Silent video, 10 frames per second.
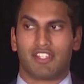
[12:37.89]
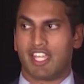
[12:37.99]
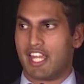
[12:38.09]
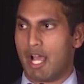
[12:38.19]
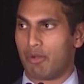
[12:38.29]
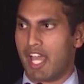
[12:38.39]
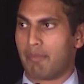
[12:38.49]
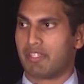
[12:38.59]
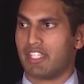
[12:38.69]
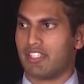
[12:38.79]
and I would
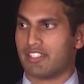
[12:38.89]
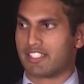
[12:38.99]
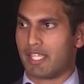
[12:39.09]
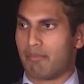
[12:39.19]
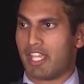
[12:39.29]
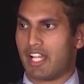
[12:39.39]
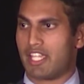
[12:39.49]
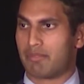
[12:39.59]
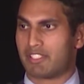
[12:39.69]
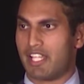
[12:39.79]
not be the same man I
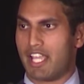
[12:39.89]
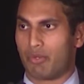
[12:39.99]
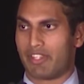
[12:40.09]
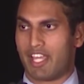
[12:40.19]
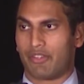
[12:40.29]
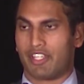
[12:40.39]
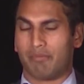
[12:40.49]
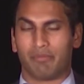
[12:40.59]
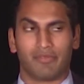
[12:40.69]
am today without them.